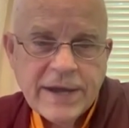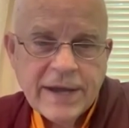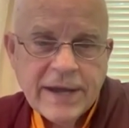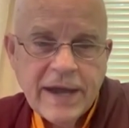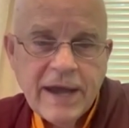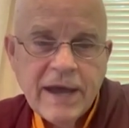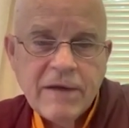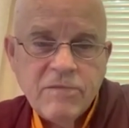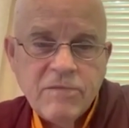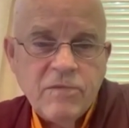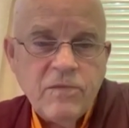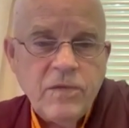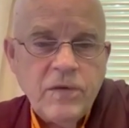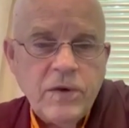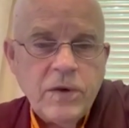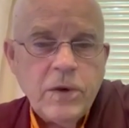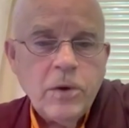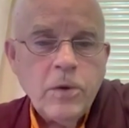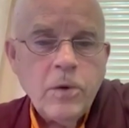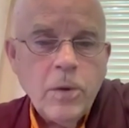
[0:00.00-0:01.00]
can
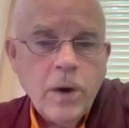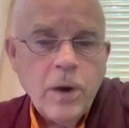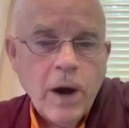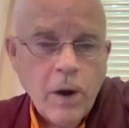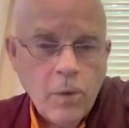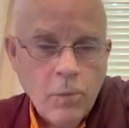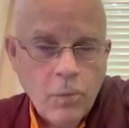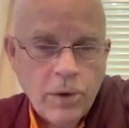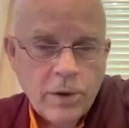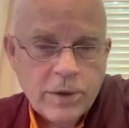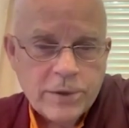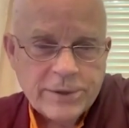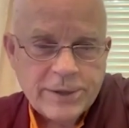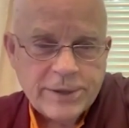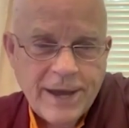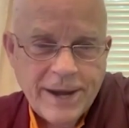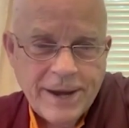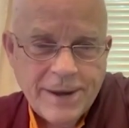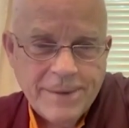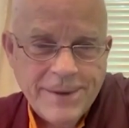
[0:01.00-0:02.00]
view our worst
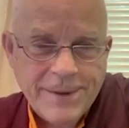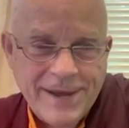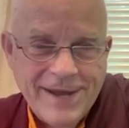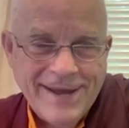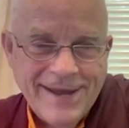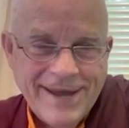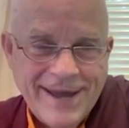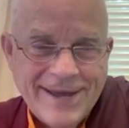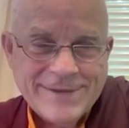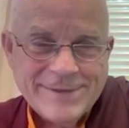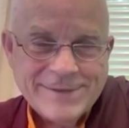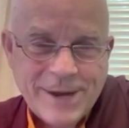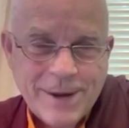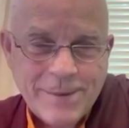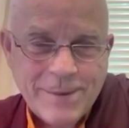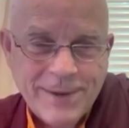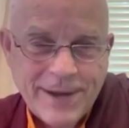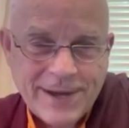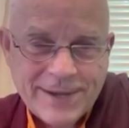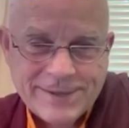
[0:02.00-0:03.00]
enemy as
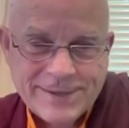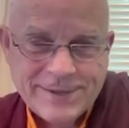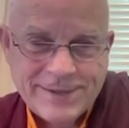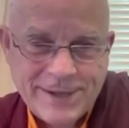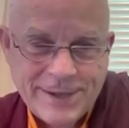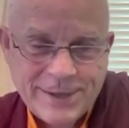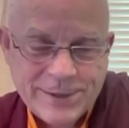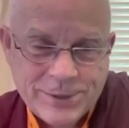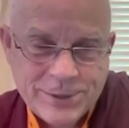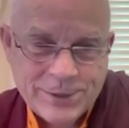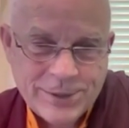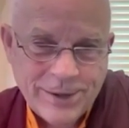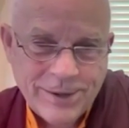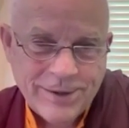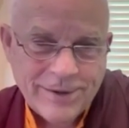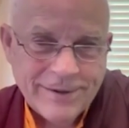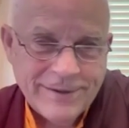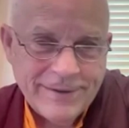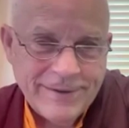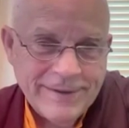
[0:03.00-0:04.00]
our best
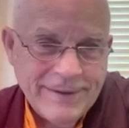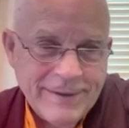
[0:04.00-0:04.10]
teacher.